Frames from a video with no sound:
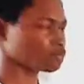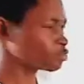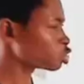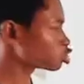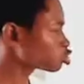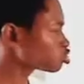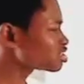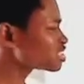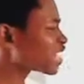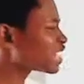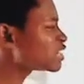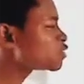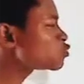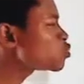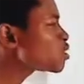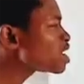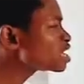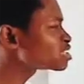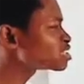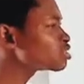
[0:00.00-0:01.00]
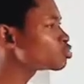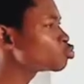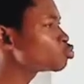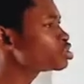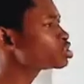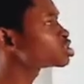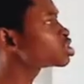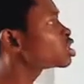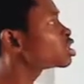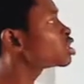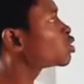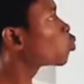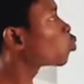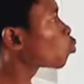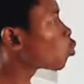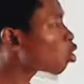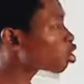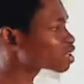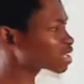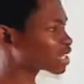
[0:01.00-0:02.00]
So these are the ways in which
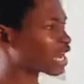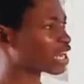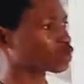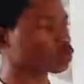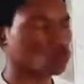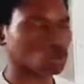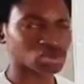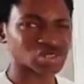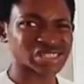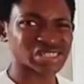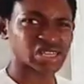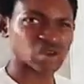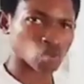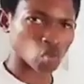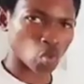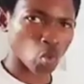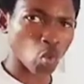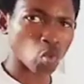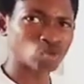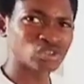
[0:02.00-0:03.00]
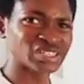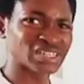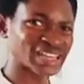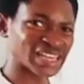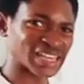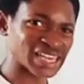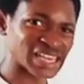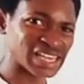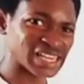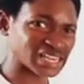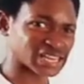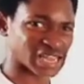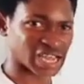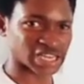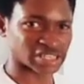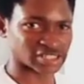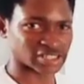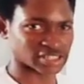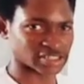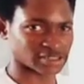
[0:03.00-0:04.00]
one can own a land.
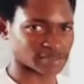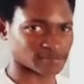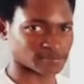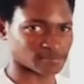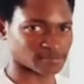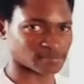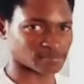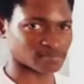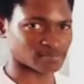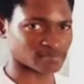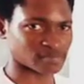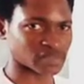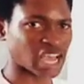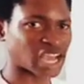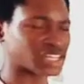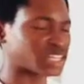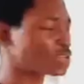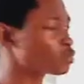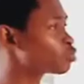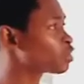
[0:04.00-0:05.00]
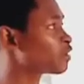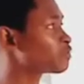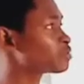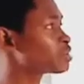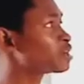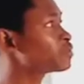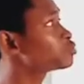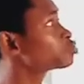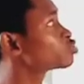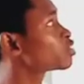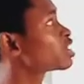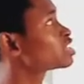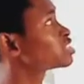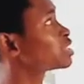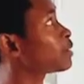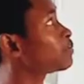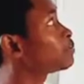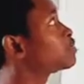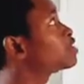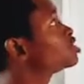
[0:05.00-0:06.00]
I think we have been able to
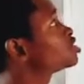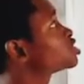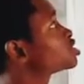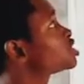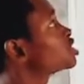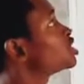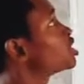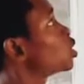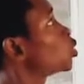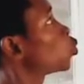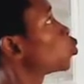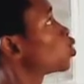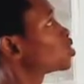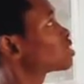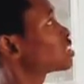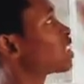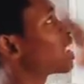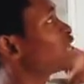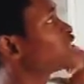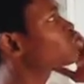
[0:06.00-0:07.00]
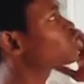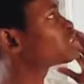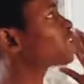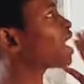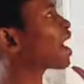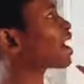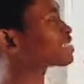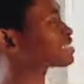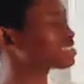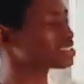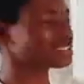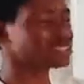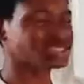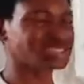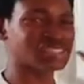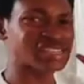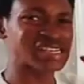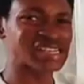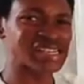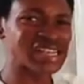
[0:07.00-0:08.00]
establish what Land Use Act is, the
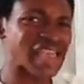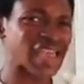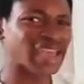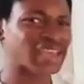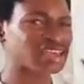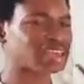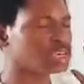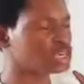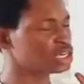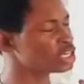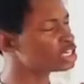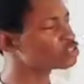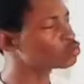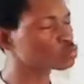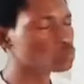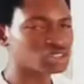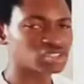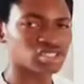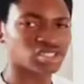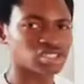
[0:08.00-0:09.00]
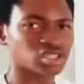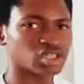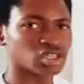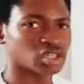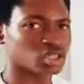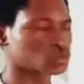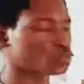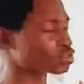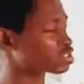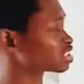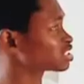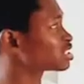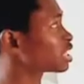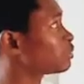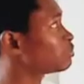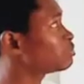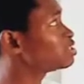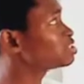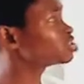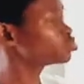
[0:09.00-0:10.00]
year in which it was
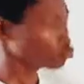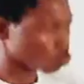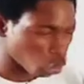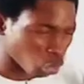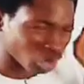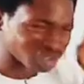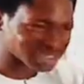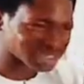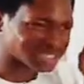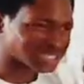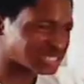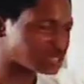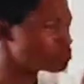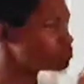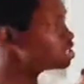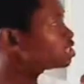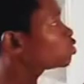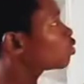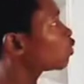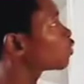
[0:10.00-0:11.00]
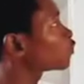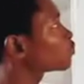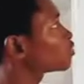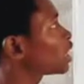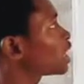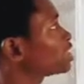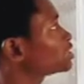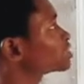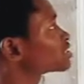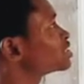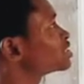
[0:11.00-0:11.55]
established, what the meaning of land.